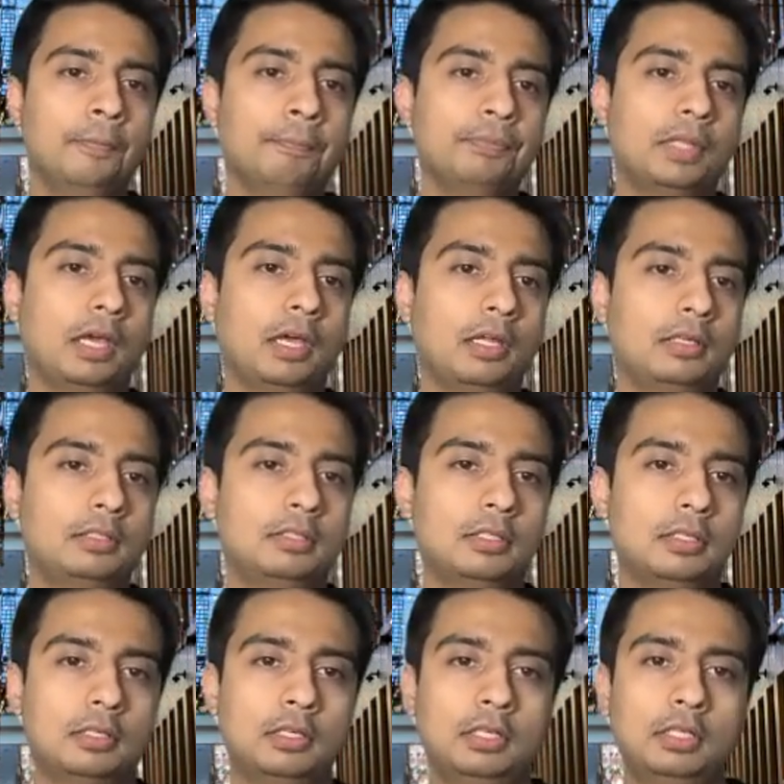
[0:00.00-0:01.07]
And
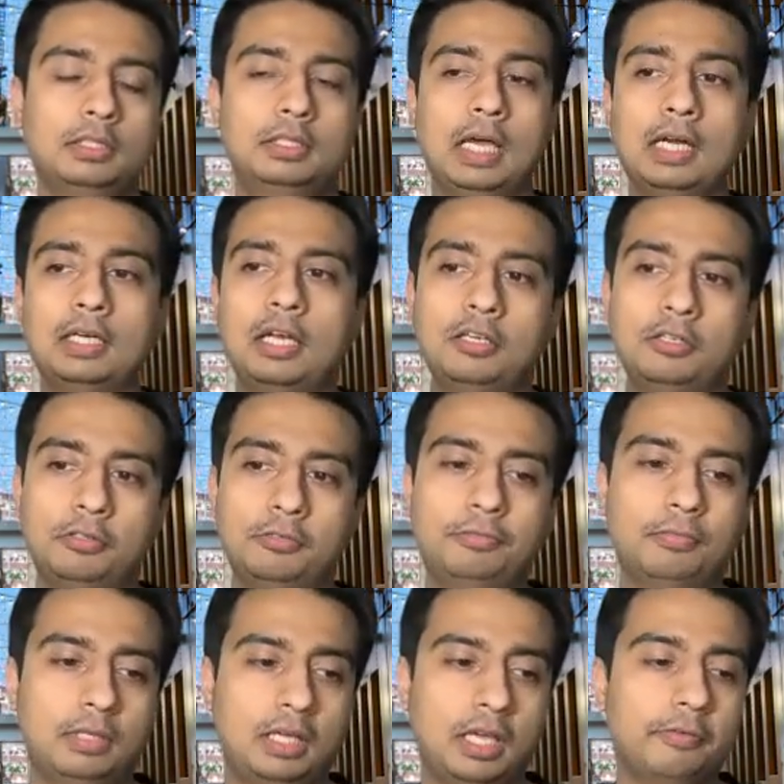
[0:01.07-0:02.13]
that kind of
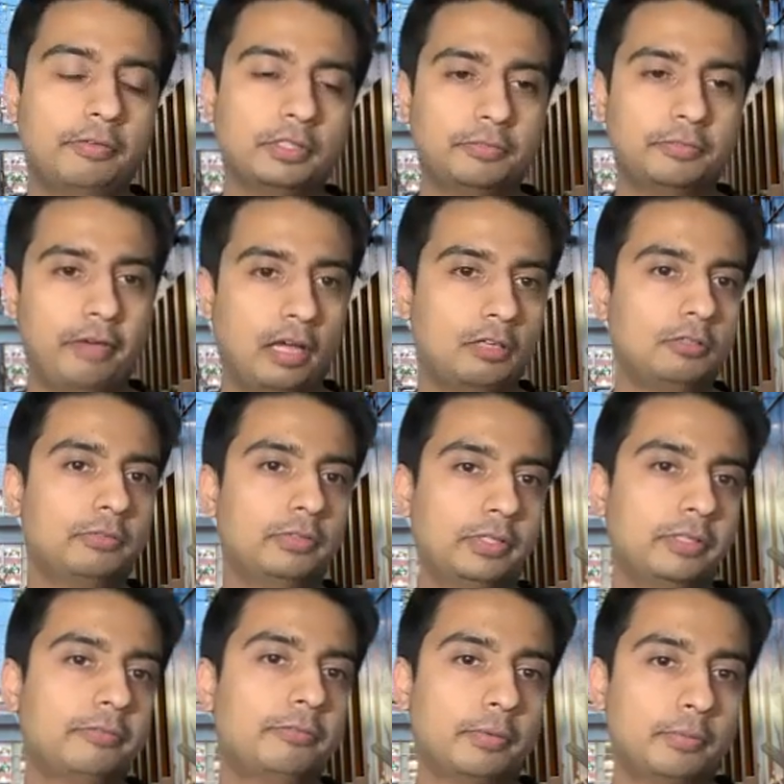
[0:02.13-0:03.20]
gave us valuable
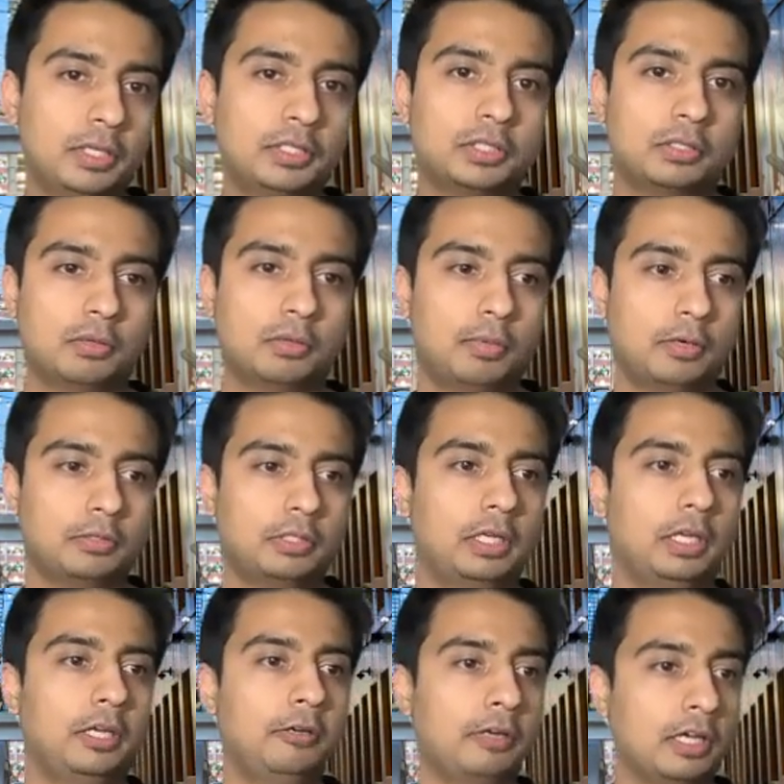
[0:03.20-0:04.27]
information about the
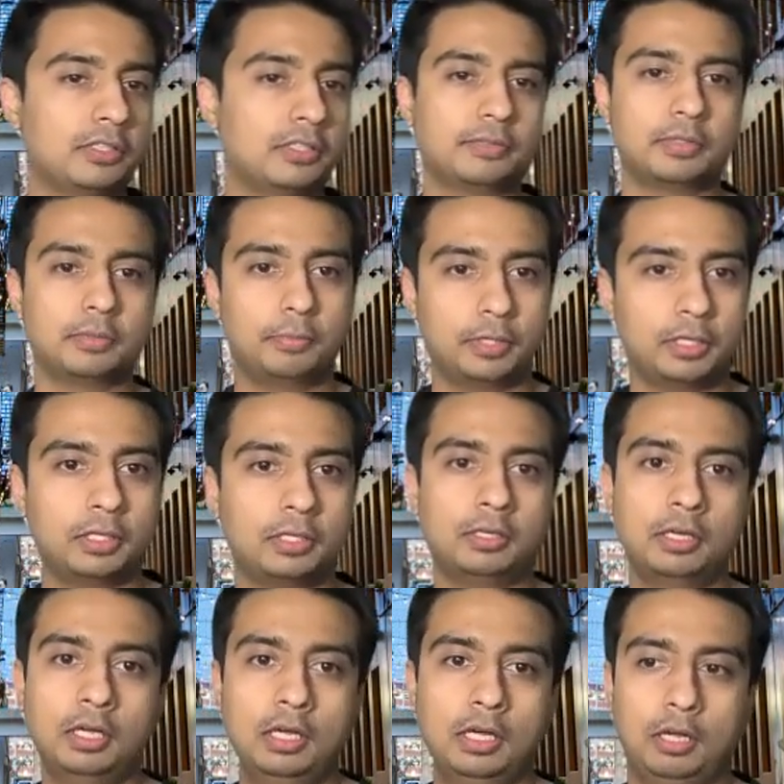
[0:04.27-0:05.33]
areas of the brain
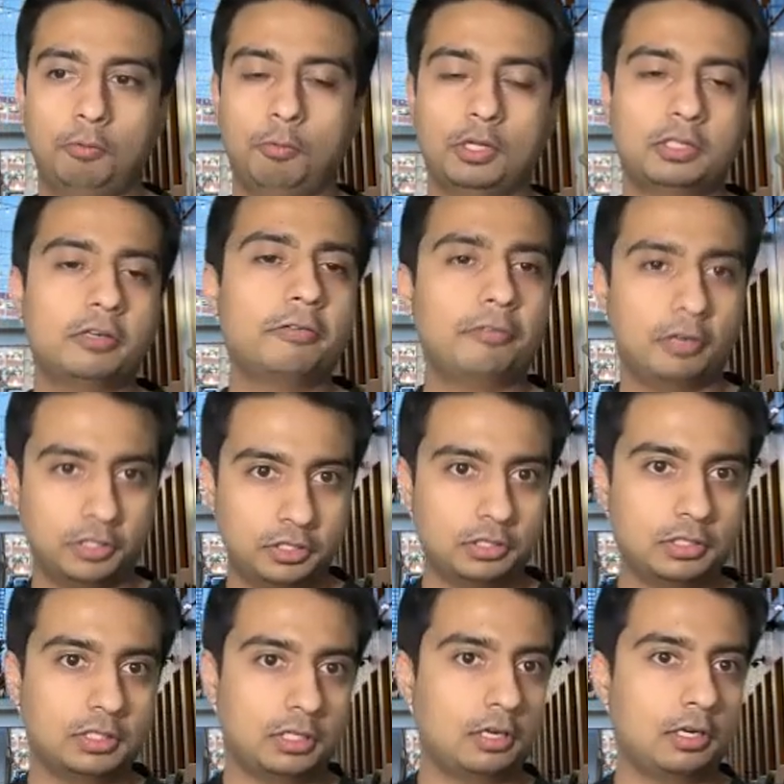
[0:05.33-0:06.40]
and what their
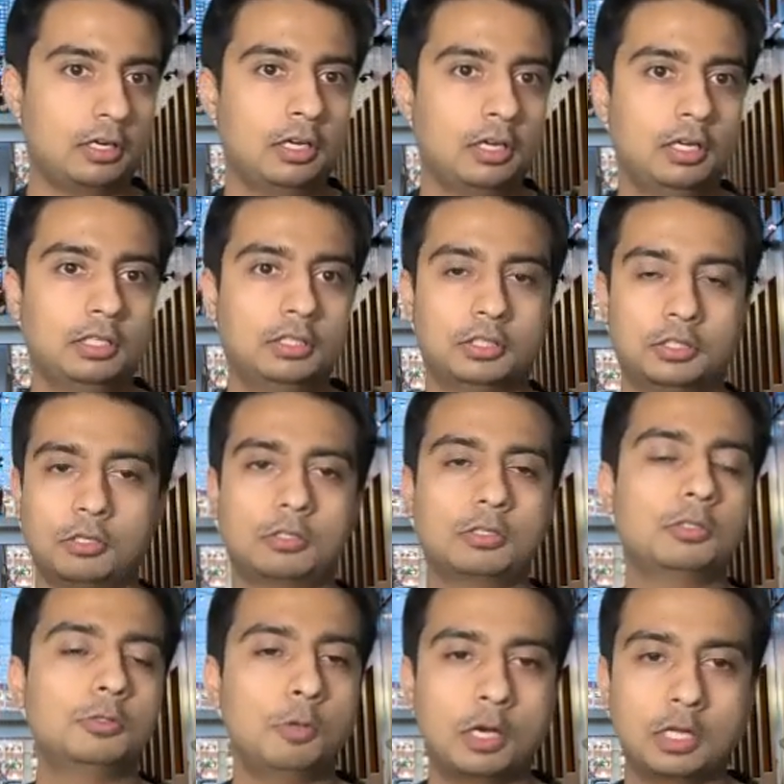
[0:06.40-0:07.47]
functions are, the subtle
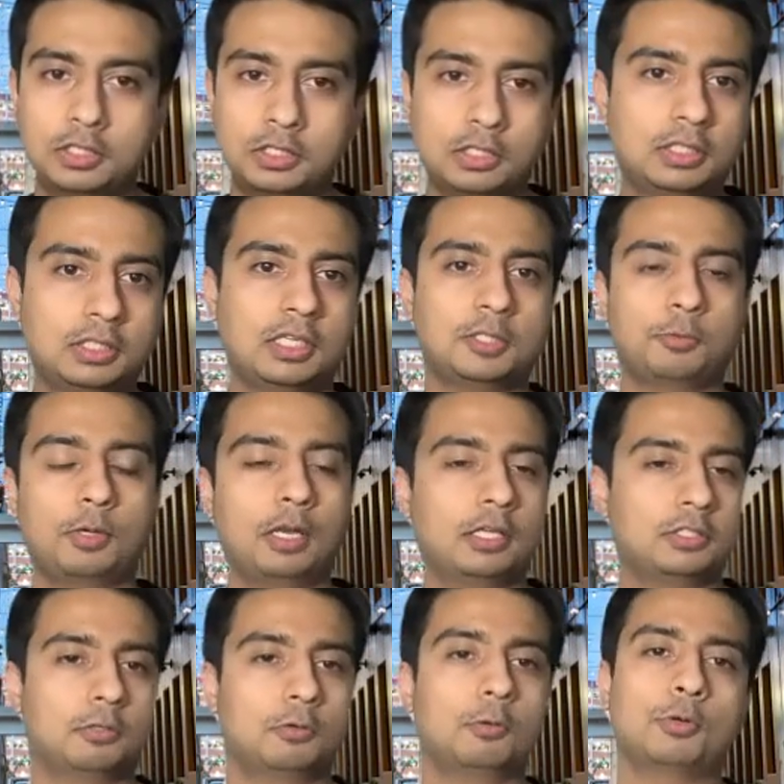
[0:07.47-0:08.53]
nuances as well as
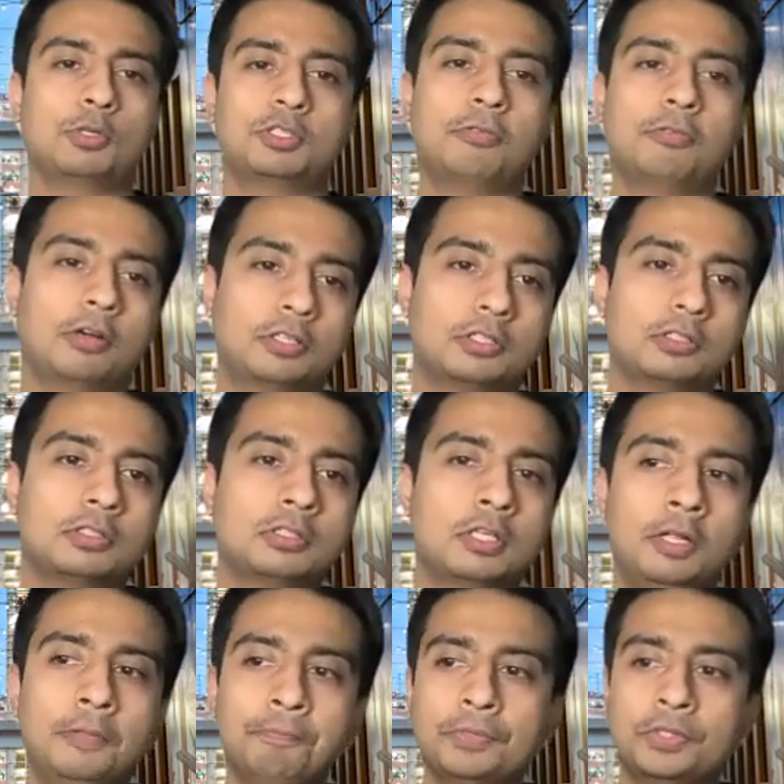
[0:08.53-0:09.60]
the coarse functions.
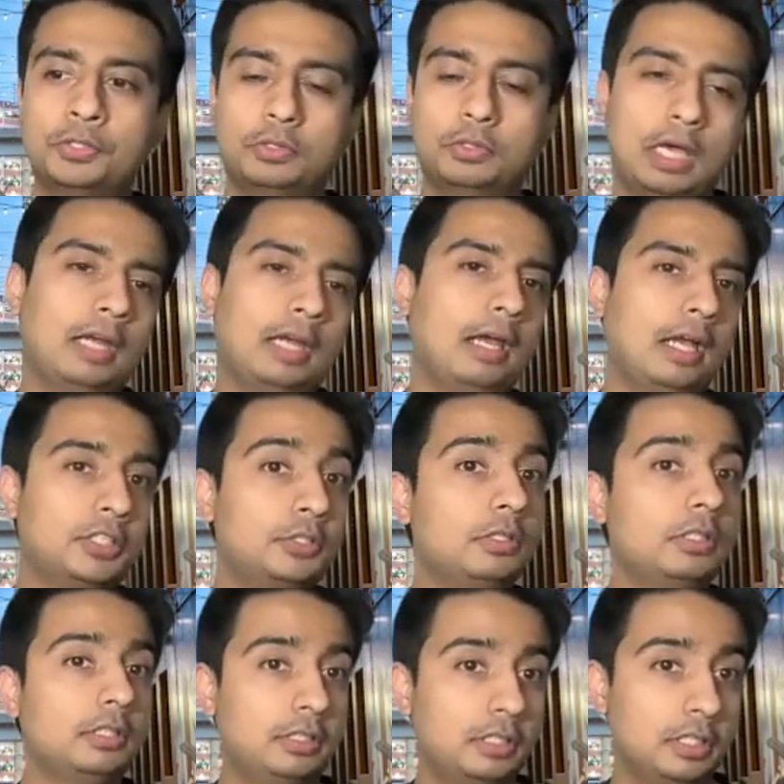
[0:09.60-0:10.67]
So that
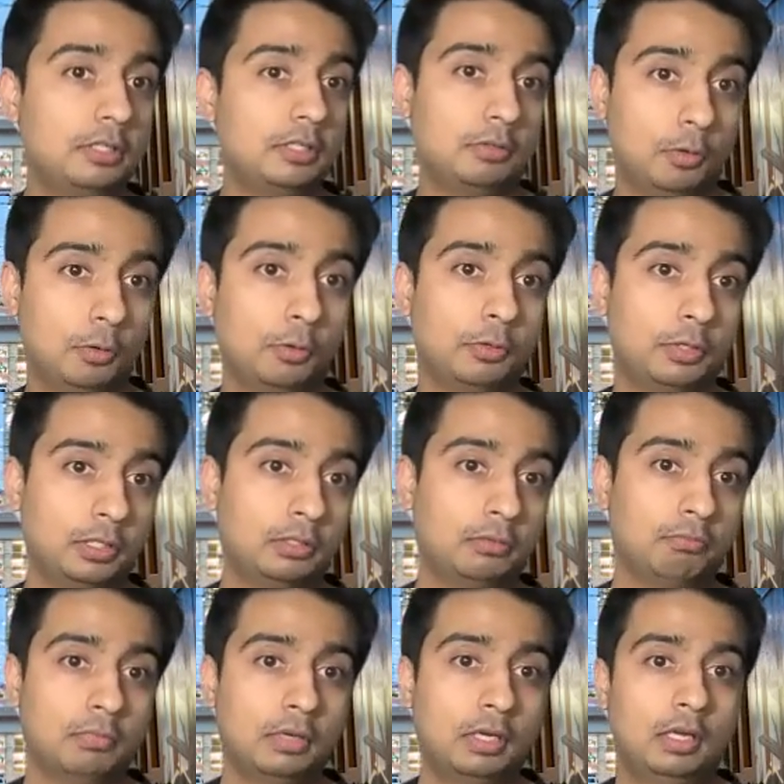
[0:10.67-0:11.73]
actually did go
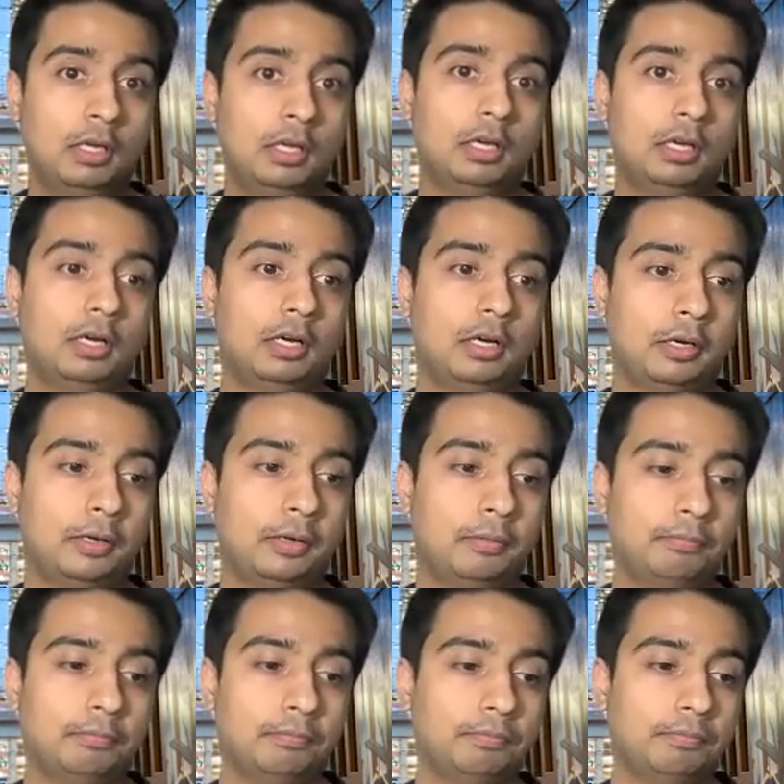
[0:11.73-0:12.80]
in
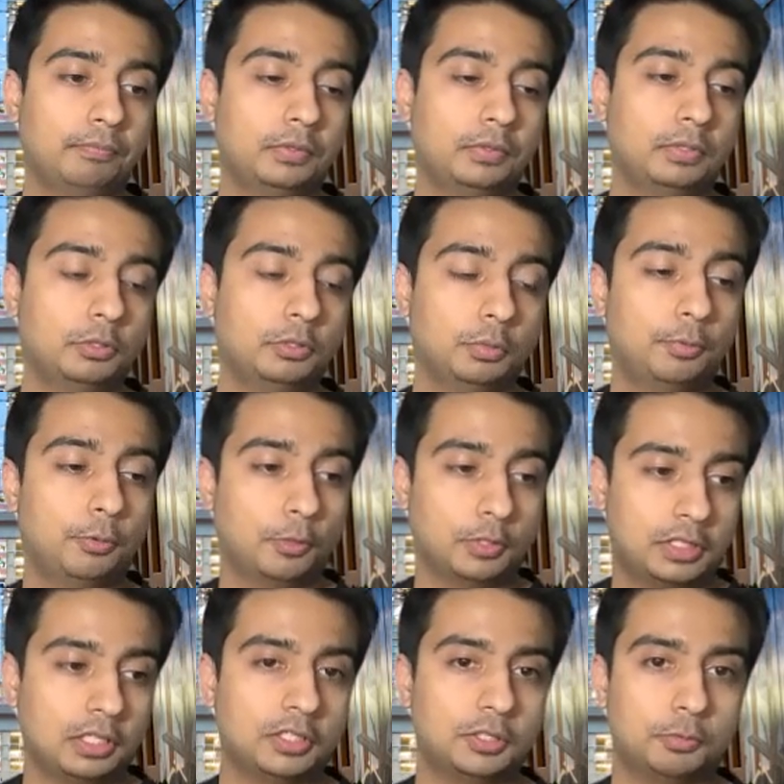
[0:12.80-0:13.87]
to
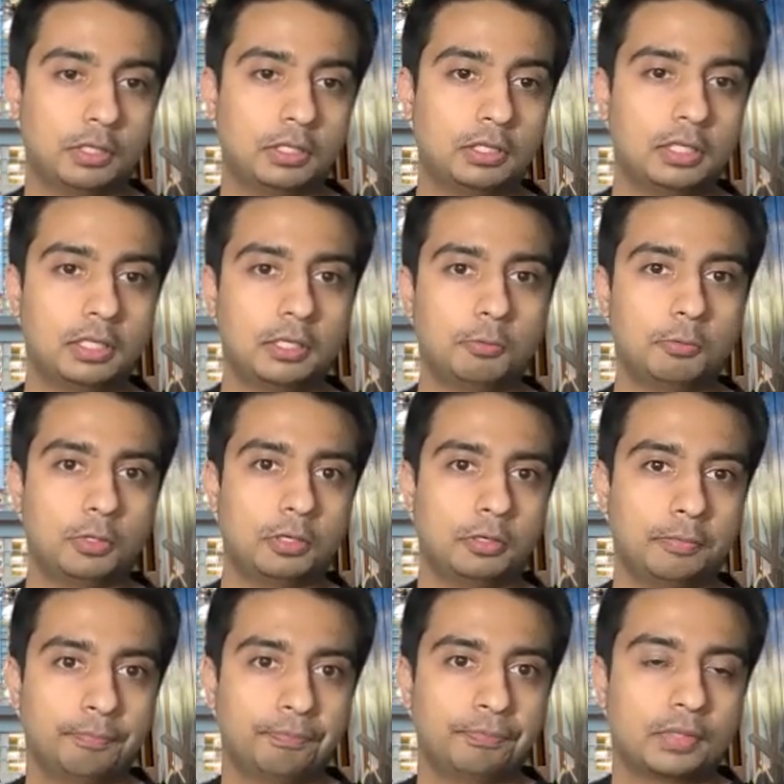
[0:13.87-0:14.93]
process when they were